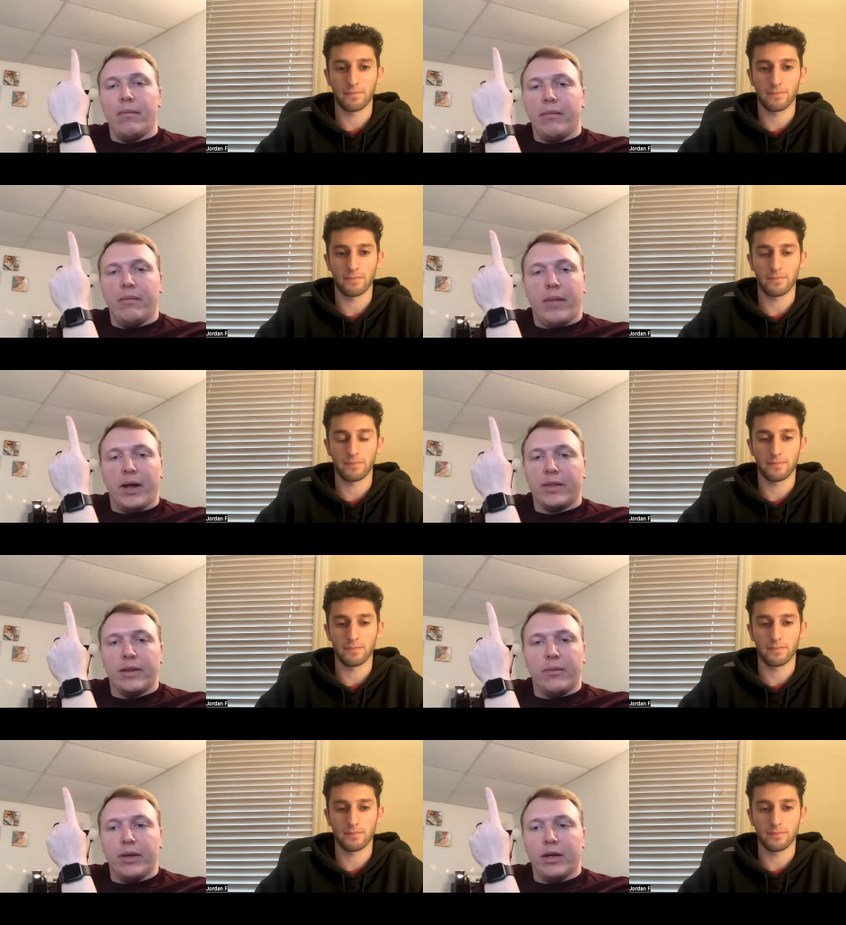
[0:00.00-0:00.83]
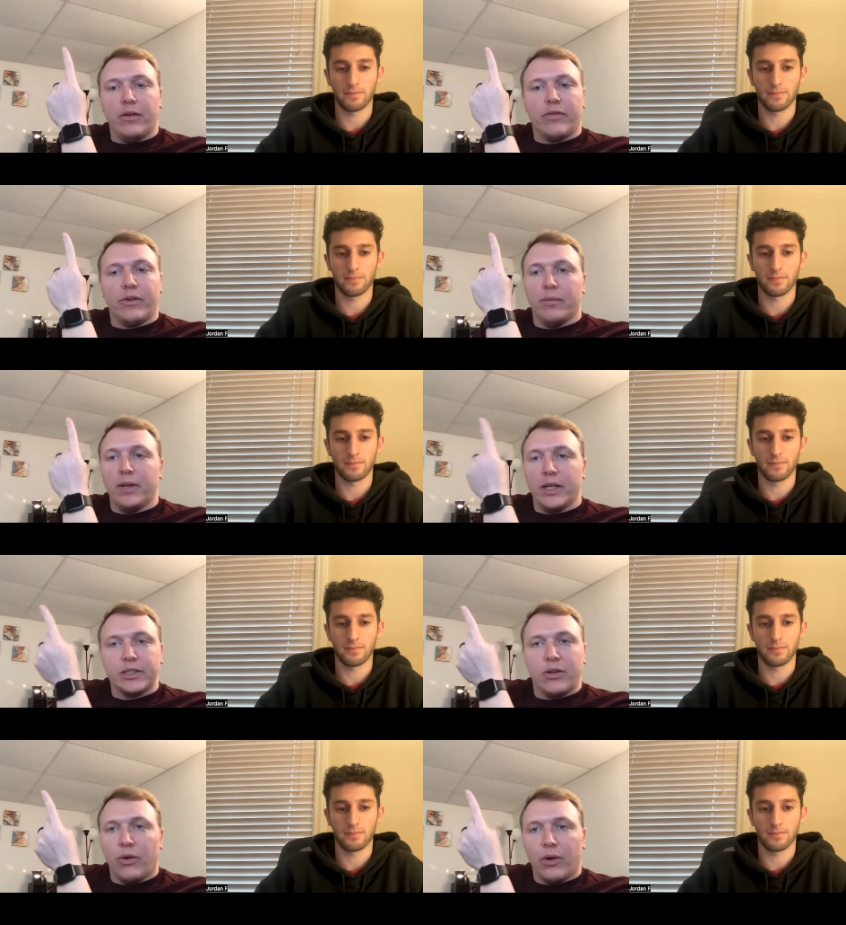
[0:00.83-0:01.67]
Speaker 1: monthly bill from
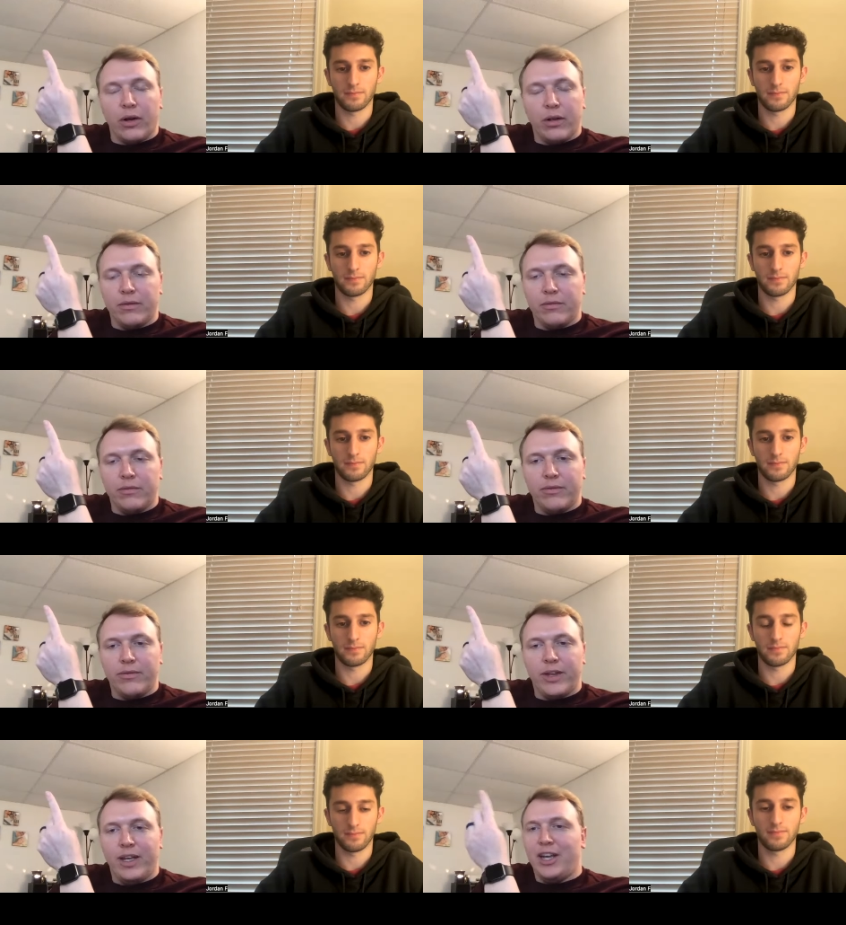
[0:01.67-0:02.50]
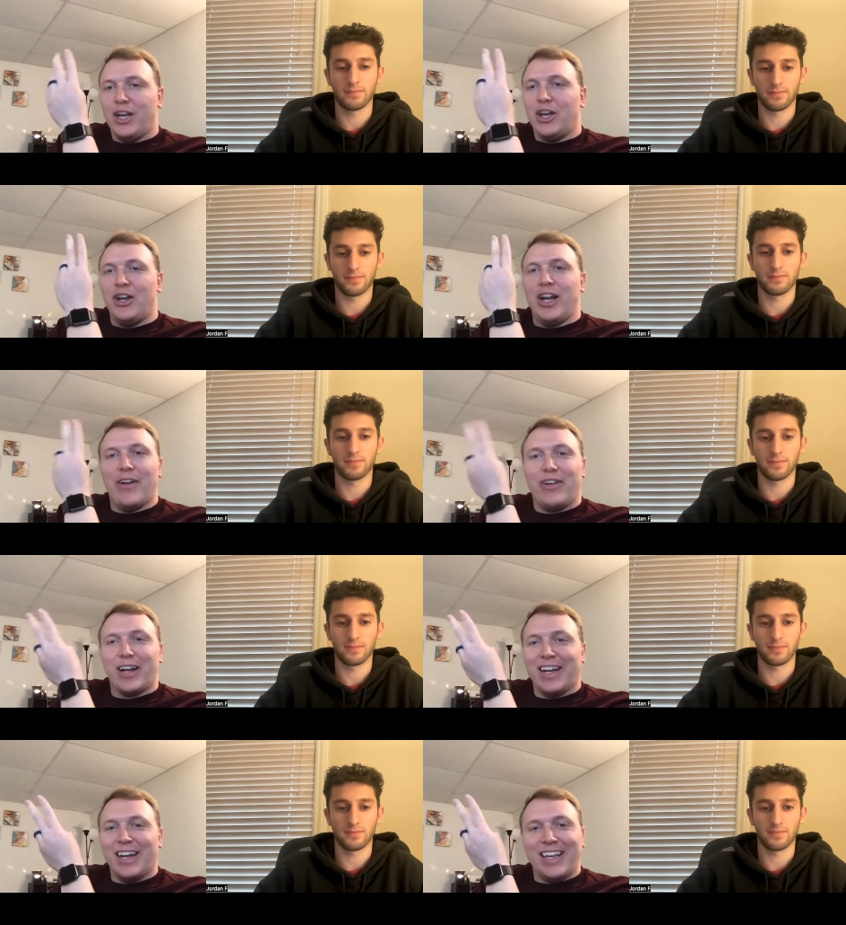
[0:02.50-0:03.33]
Discord. You're never
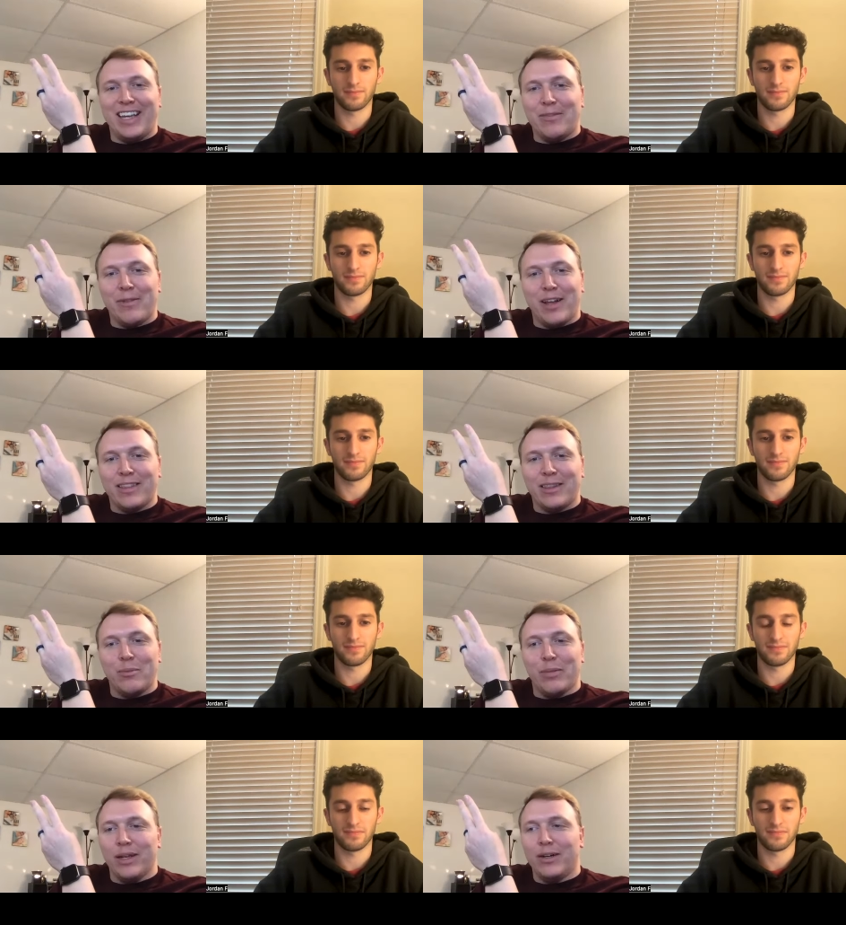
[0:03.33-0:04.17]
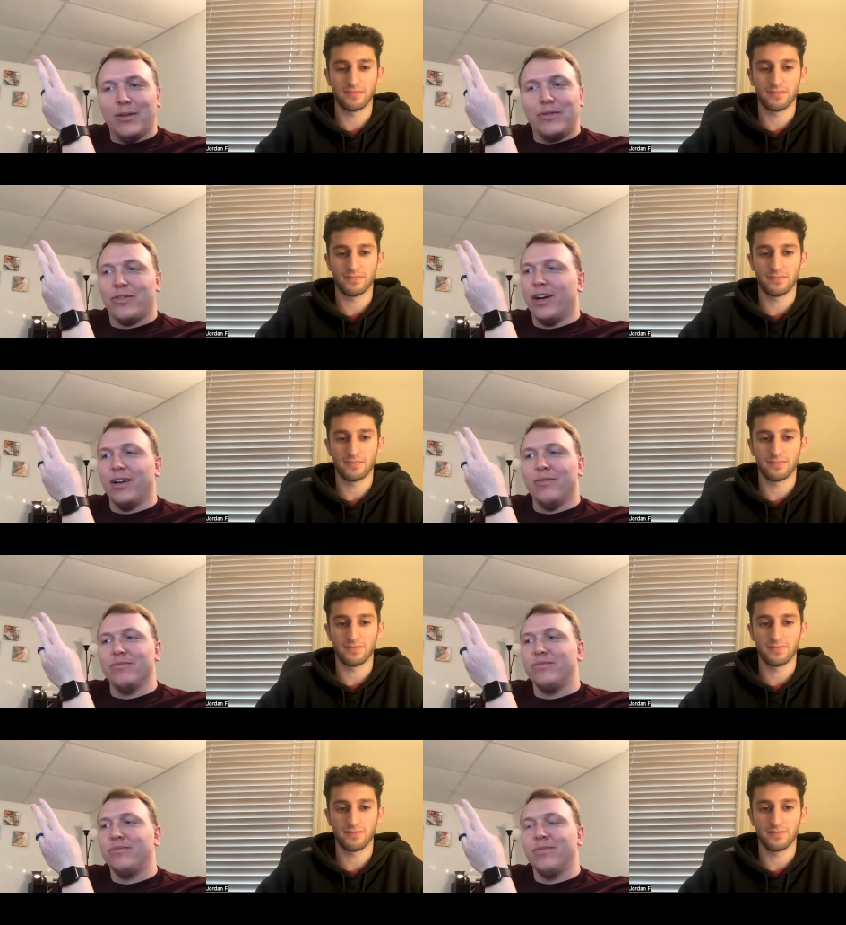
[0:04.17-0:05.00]
going to get a monthly bill from